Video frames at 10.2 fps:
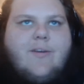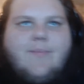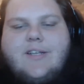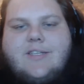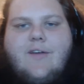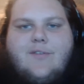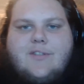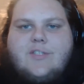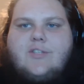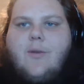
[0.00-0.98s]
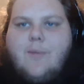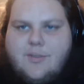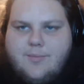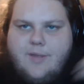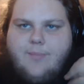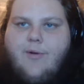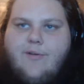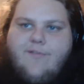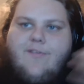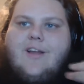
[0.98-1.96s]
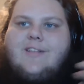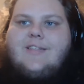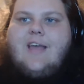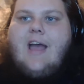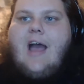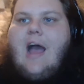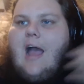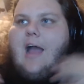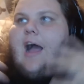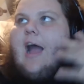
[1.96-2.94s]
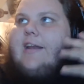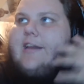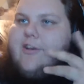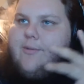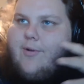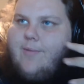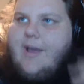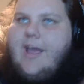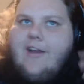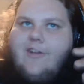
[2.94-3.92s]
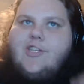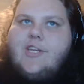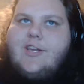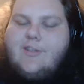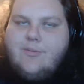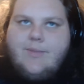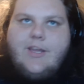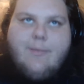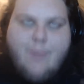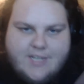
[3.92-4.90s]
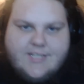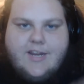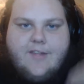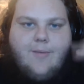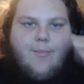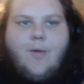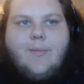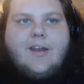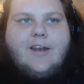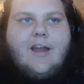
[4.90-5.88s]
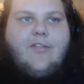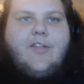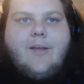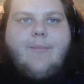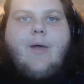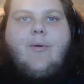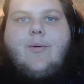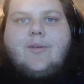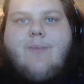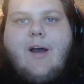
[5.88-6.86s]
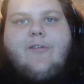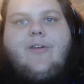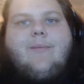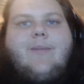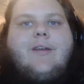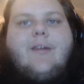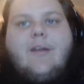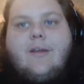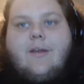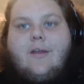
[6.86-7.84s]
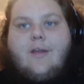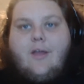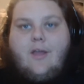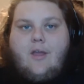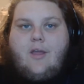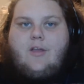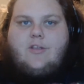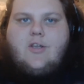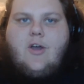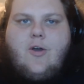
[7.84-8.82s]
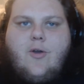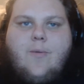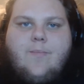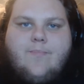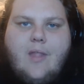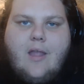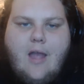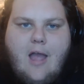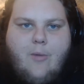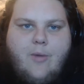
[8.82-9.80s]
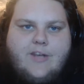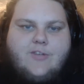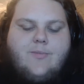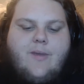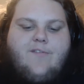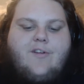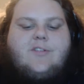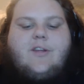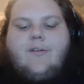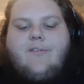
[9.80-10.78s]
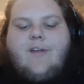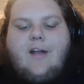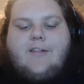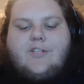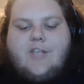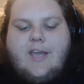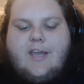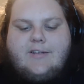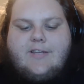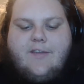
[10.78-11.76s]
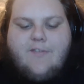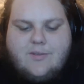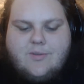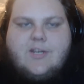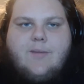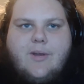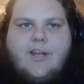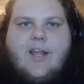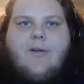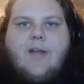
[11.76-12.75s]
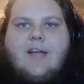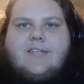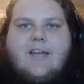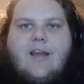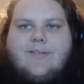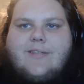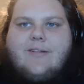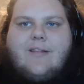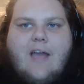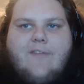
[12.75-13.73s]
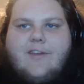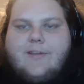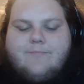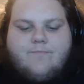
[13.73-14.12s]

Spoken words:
myself with so much people and friends that I needed to put my energy into being present in the moment and not think about what was bothering me. So I went into my first year of college, and TFS was still putting out content. I was still laughing.